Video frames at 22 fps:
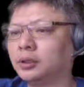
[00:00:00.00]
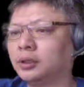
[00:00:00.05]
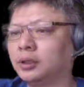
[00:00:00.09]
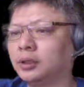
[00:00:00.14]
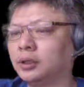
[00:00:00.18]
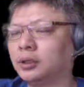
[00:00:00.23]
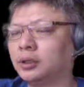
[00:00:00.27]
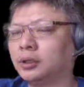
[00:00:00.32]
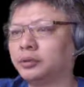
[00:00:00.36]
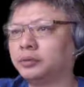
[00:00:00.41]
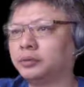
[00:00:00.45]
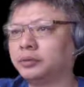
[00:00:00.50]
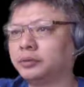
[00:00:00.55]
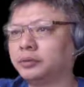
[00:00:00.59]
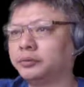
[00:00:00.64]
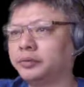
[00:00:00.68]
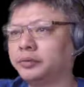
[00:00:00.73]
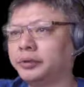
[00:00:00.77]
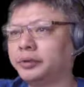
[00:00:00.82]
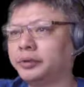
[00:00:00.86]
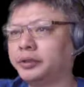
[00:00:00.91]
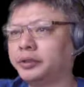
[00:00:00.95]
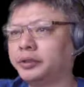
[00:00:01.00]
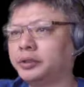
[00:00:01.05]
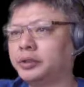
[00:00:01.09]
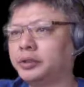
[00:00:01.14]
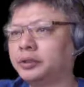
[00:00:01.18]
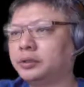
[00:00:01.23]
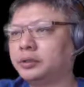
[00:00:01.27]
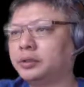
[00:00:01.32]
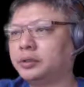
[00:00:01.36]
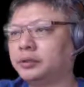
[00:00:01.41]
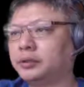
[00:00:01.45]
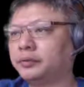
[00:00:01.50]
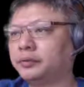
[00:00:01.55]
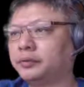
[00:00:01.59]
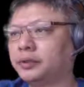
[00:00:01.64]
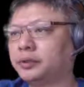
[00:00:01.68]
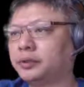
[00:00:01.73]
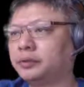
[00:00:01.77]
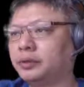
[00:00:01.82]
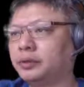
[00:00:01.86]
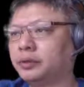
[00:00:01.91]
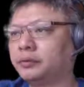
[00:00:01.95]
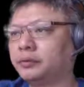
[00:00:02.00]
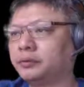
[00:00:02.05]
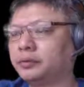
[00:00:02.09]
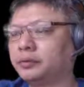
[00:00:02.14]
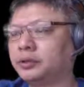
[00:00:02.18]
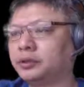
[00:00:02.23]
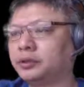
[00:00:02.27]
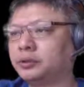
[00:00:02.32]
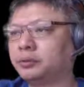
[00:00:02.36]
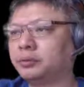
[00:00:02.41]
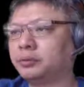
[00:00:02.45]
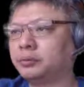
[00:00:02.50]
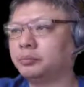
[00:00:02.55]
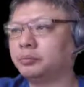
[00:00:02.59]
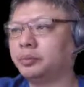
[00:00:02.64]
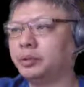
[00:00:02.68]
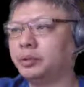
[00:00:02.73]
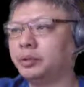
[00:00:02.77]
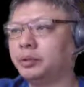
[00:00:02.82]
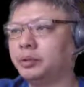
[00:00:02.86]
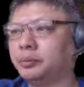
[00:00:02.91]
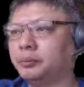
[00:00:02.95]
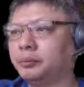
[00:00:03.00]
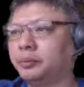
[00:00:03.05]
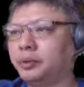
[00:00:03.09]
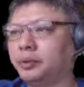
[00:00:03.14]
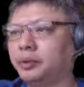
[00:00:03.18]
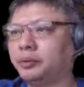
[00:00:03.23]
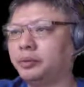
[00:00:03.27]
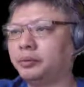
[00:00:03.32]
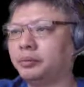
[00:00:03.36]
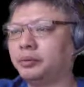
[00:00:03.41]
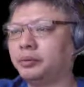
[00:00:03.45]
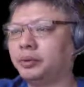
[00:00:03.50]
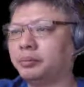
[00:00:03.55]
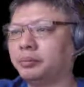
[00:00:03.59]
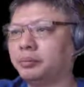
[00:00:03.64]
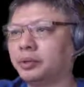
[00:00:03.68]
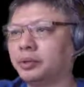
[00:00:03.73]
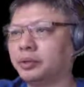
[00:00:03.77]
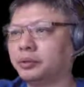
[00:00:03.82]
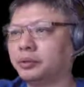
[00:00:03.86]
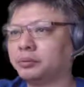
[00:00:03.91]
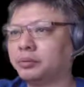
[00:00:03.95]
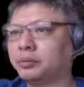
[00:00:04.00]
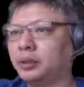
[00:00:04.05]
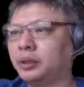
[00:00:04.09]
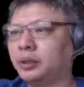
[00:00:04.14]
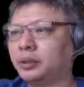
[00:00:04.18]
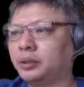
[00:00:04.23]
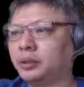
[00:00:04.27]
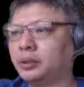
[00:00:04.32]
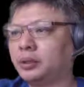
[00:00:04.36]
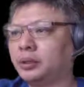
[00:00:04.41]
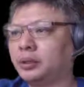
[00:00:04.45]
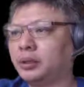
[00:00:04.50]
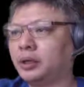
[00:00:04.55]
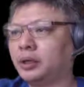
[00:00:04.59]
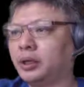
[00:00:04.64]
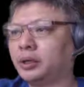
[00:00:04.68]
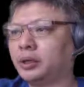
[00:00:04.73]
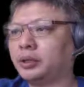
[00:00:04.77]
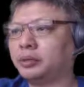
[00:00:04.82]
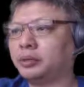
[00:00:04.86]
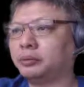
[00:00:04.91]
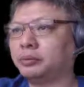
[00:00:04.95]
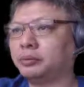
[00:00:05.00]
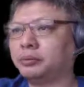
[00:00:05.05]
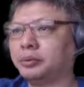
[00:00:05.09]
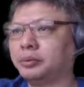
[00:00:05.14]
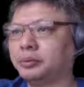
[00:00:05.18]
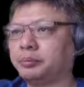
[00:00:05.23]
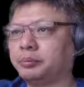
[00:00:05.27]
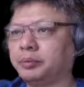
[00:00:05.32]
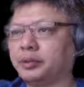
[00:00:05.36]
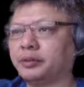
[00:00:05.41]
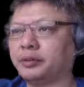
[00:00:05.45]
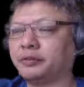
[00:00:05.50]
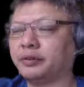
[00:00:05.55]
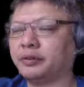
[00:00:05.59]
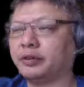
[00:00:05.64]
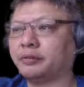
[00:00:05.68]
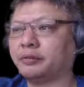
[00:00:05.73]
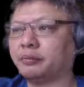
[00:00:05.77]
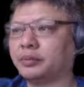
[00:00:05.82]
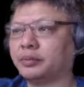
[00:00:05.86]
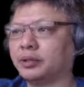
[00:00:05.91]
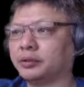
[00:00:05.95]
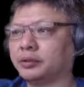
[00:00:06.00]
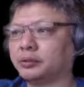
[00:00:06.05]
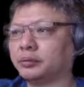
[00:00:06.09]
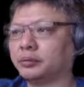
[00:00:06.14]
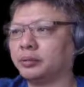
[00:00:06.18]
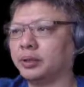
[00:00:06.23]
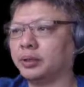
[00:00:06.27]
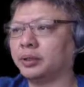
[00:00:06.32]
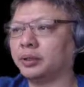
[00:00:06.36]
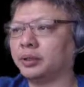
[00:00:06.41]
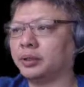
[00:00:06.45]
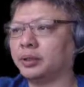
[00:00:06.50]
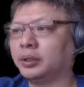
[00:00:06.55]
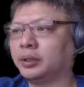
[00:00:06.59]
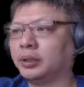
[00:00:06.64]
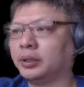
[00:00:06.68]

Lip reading: There are two variations, the first of which would be p3 plus 1, the other would be p5 plus 1.